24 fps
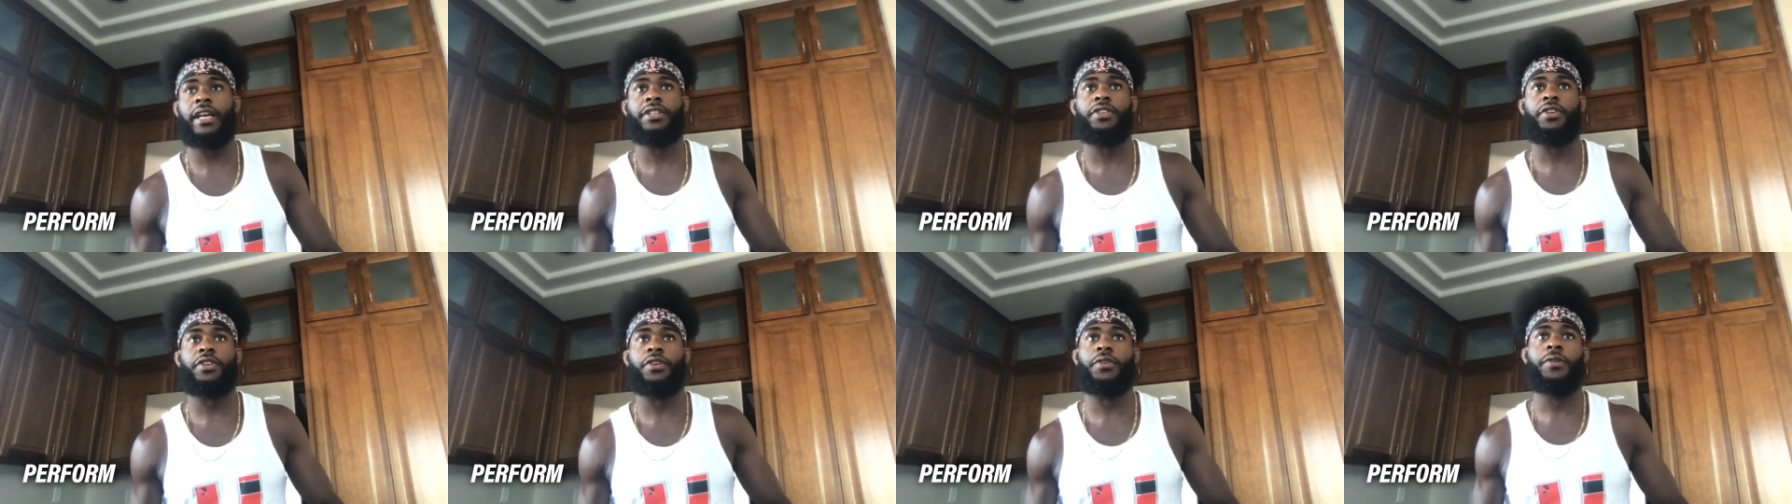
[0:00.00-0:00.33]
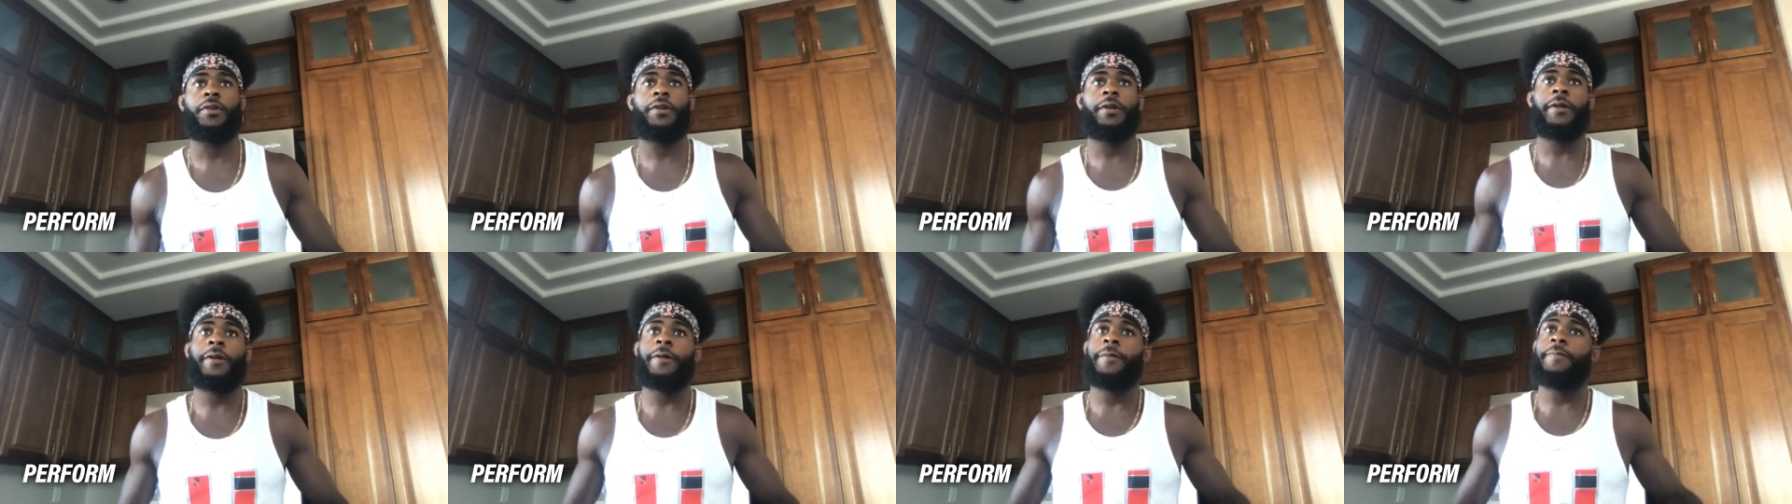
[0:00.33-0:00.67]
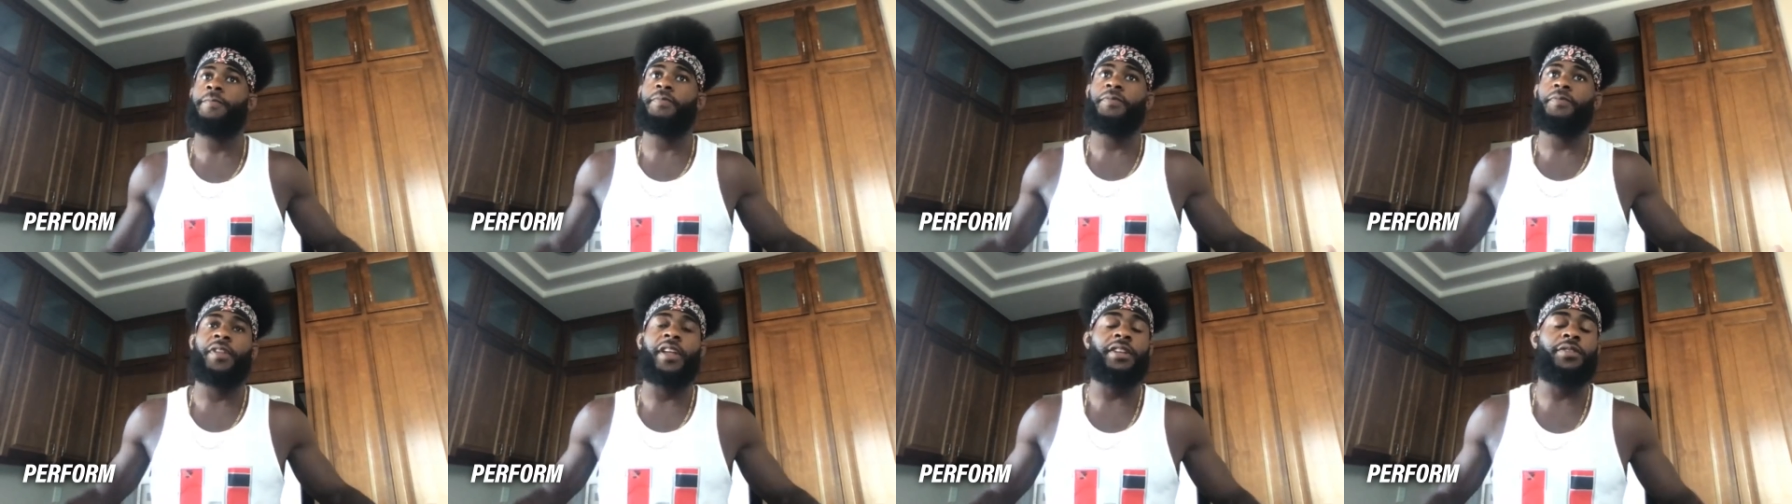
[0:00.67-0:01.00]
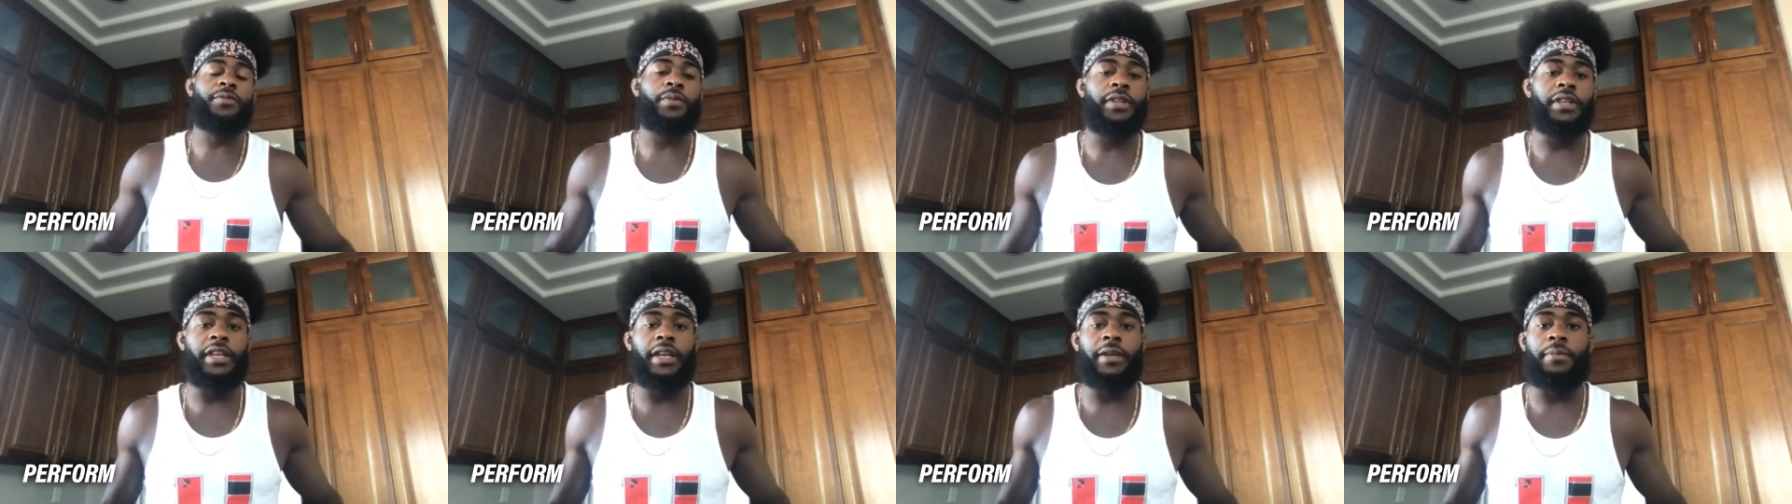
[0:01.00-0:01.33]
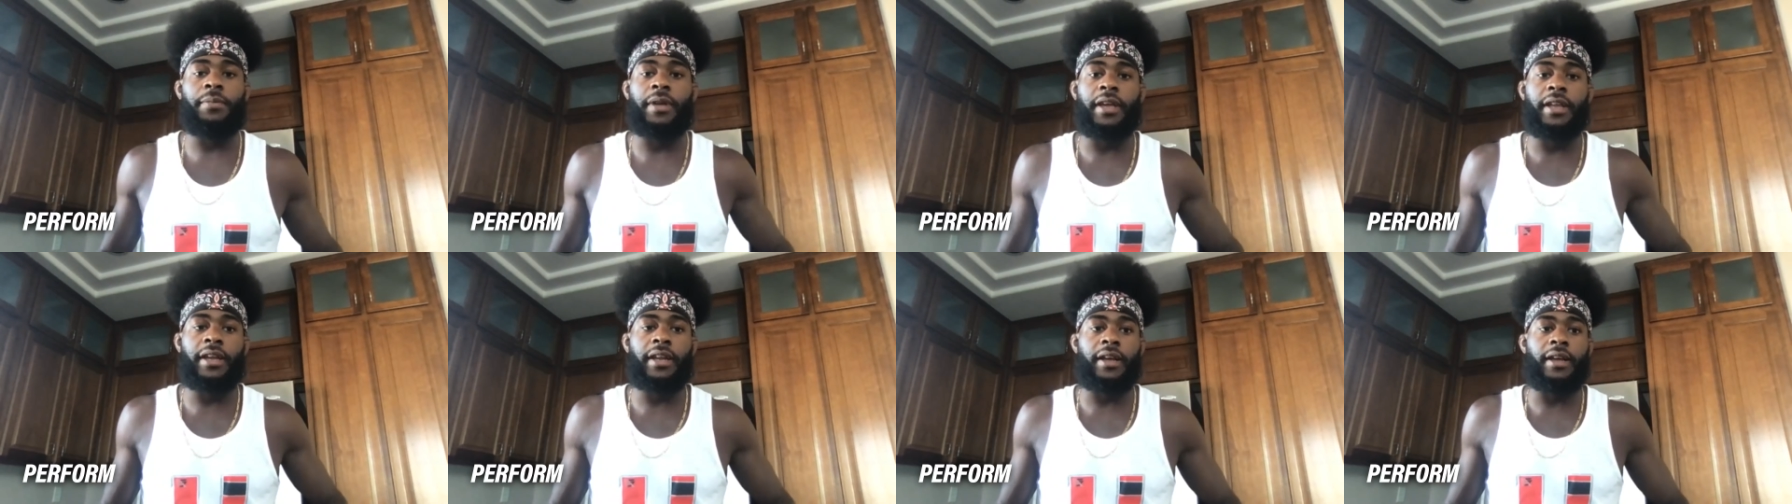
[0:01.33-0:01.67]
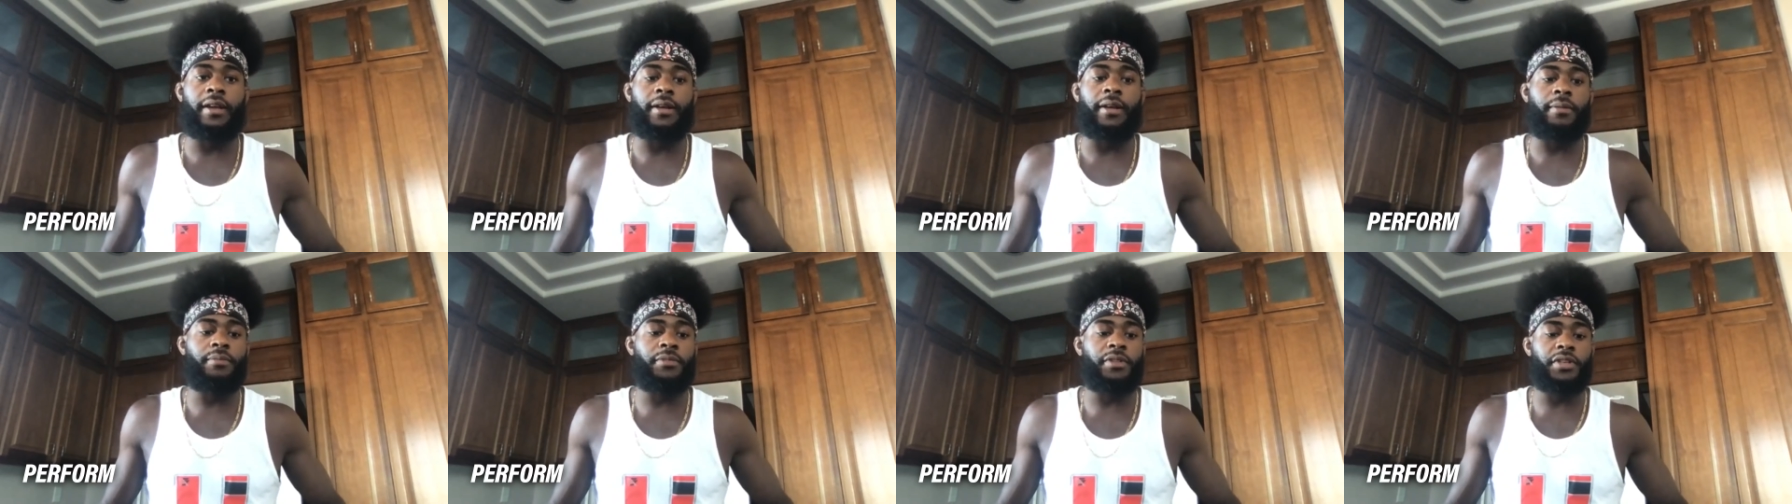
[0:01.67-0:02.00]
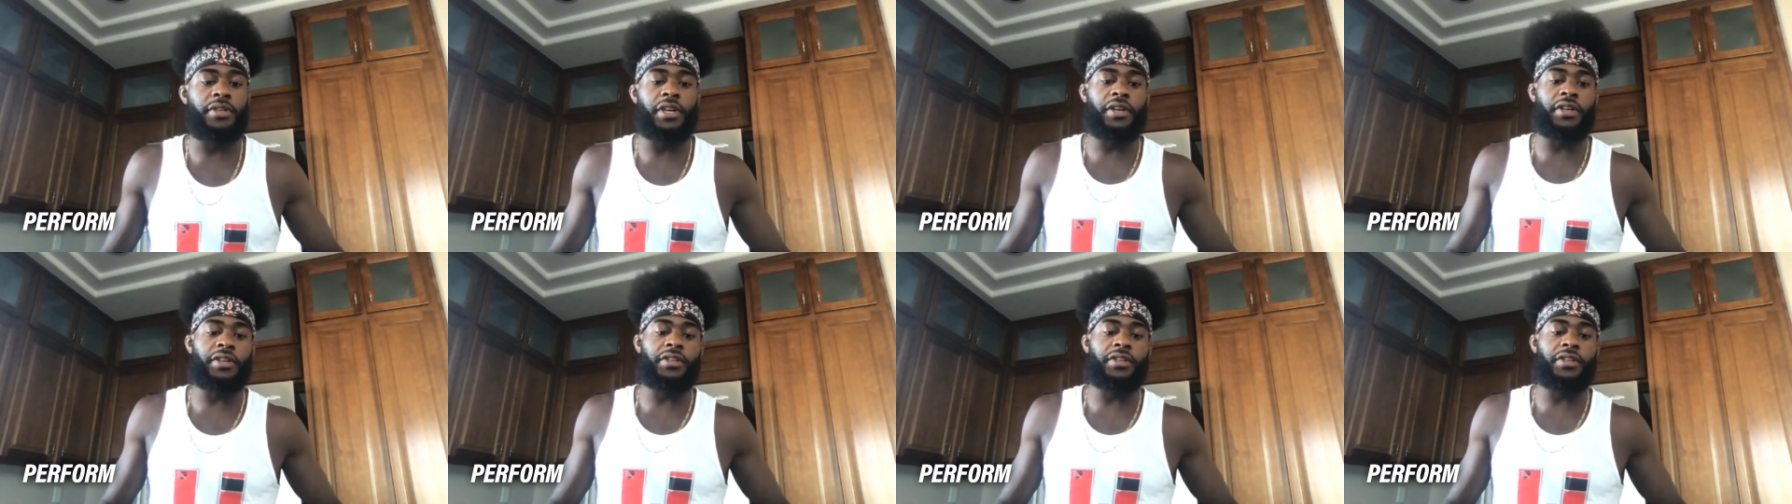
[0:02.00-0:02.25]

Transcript: So that's really it, man. I'm just here